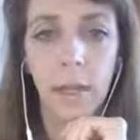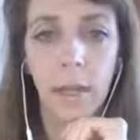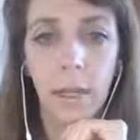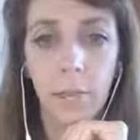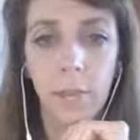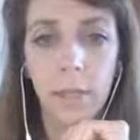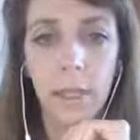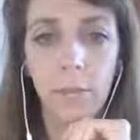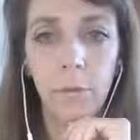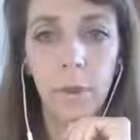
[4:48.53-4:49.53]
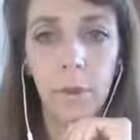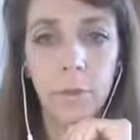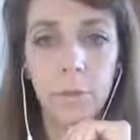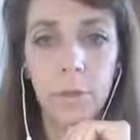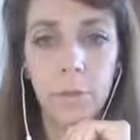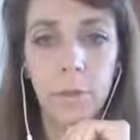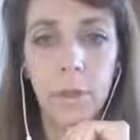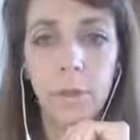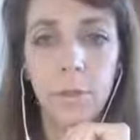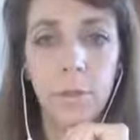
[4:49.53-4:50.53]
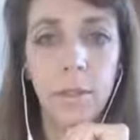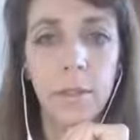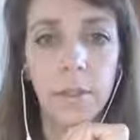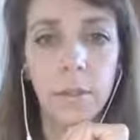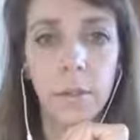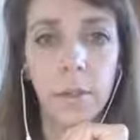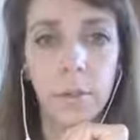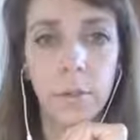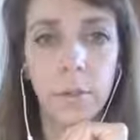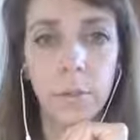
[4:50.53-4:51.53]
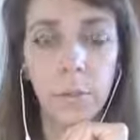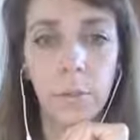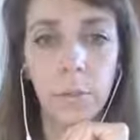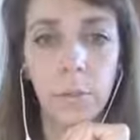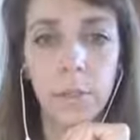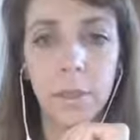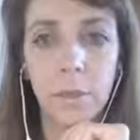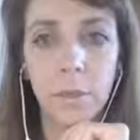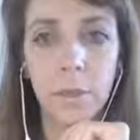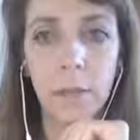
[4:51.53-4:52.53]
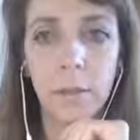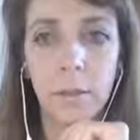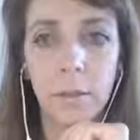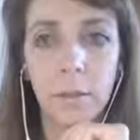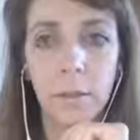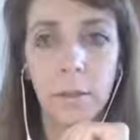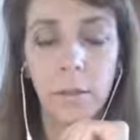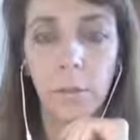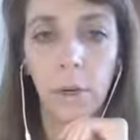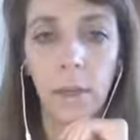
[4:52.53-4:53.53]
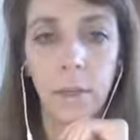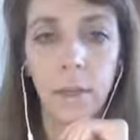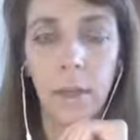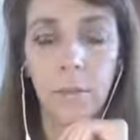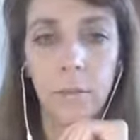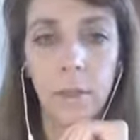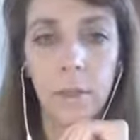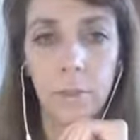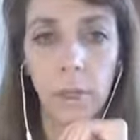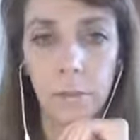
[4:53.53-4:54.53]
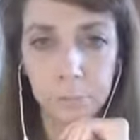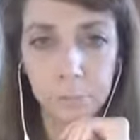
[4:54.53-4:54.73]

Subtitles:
And I believe also sells essential oils, so probably some direct market sales as well.